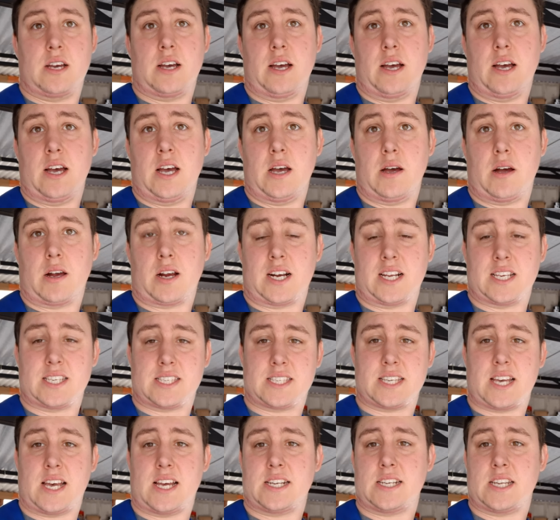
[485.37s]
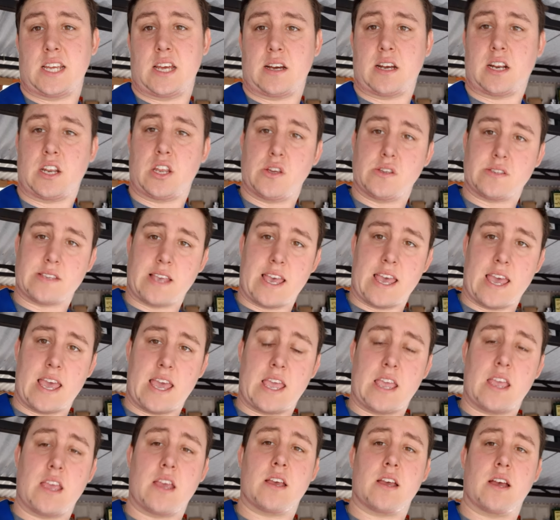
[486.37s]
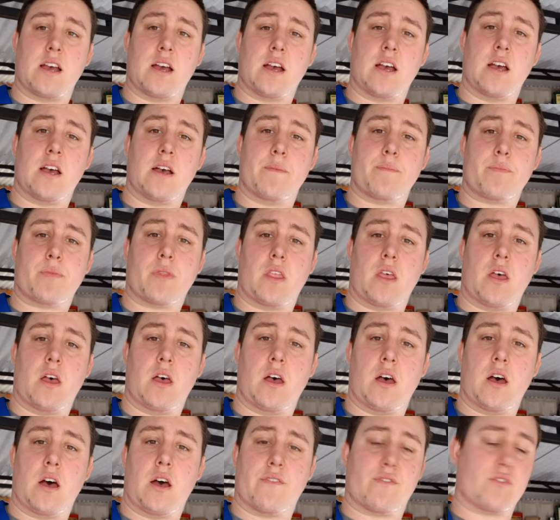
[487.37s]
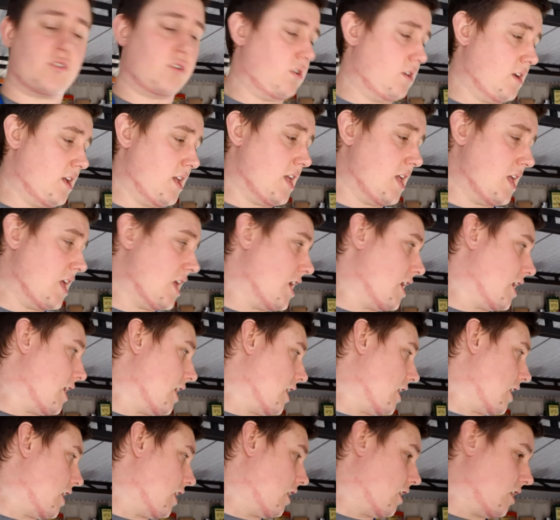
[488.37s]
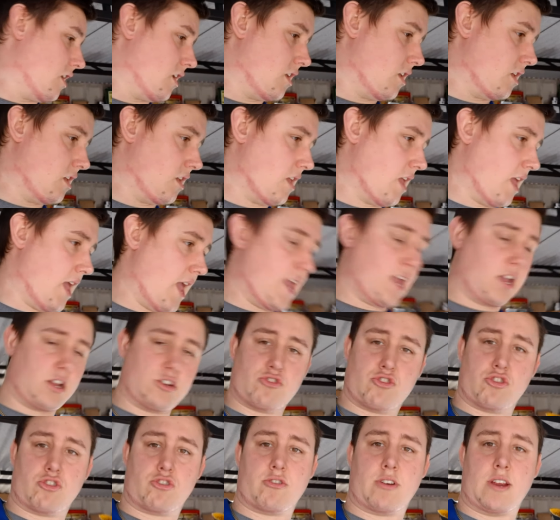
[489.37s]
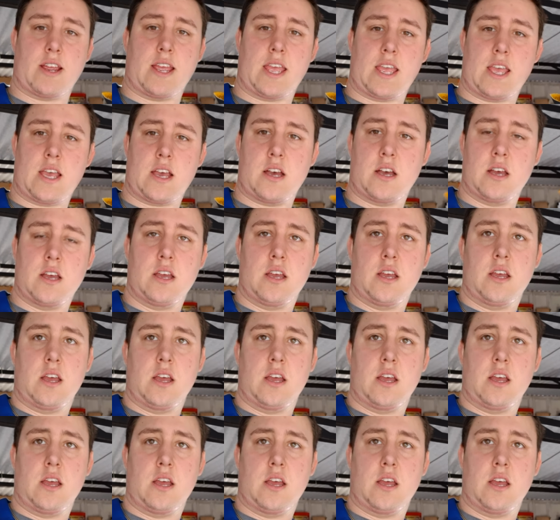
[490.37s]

Uh, I'm going to sand it. I'm going to use a. have um, got a 800 grit here.